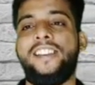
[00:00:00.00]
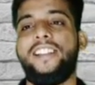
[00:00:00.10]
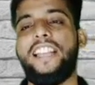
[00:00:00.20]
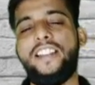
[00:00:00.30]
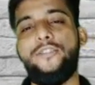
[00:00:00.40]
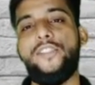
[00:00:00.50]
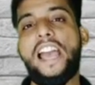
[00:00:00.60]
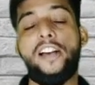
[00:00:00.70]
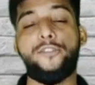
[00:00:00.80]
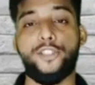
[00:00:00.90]
Then we
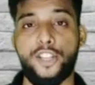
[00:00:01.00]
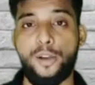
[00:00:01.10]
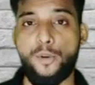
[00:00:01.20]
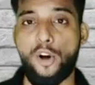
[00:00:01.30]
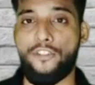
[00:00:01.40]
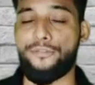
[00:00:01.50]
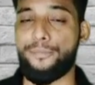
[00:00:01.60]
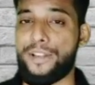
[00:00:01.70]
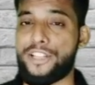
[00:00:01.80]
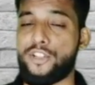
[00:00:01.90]
have sum of
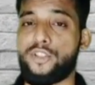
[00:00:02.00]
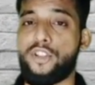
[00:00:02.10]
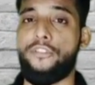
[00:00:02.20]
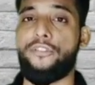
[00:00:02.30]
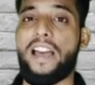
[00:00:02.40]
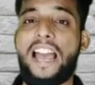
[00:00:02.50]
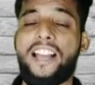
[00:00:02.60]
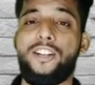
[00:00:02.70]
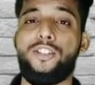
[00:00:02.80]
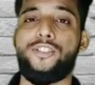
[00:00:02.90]
measures of
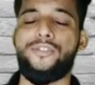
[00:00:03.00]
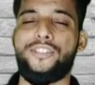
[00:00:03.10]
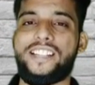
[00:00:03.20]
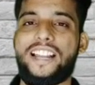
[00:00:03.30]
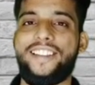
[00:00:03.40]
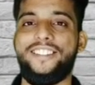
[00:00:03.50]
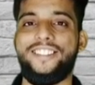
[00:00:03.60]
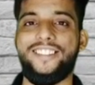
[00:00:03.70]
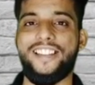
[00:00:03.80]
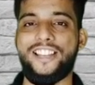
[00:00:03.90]
angles of a
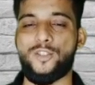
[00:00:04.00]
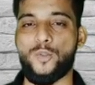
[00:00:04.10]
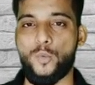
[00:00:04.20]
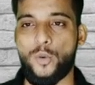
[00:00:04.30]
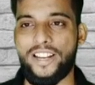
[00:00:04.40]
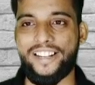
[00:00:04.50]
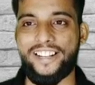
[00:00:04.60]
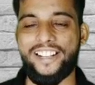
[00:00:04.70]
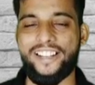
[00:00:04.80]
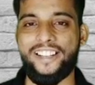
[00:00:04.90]
triangle is
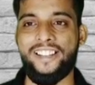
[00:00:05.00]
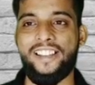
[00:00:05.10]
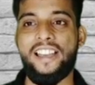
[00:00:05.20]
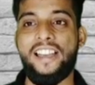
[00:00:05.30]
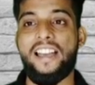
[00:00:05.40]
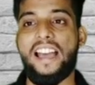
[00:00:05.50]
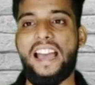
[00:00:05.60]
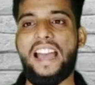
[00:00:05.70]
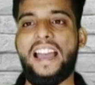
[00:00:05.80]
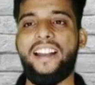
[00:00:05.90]
180 degree,
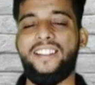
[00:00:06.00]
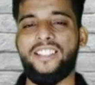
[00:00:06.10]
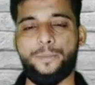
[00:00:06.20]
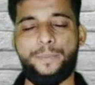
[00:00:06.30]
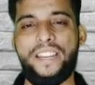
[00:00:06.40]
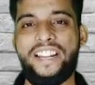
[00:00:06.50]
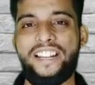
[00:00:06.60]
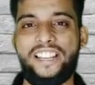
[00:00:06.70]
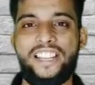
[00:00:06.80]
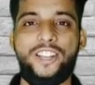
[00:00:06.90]
and
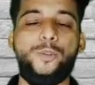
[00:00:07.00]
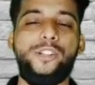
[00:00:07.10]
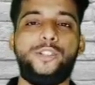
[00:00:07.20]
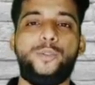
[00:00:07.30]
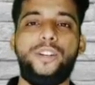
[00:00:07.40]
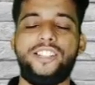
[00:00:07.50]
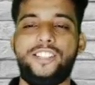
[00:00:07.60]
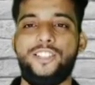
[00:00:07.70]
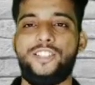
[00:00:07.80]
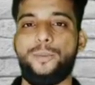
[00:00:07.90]
speed equals to
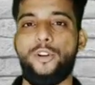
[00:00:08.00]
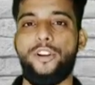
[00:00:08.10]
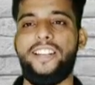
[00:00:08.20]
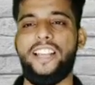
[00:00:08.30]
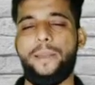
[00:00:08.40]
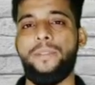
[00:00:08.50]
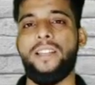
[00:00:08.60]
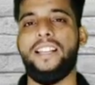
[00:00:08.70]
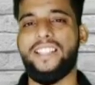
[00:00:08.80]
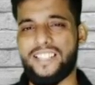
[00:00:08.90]
distance upon time.
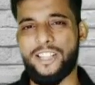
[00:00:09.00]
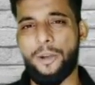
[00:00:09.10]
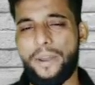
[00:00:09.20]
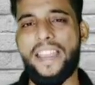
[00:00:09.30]
So some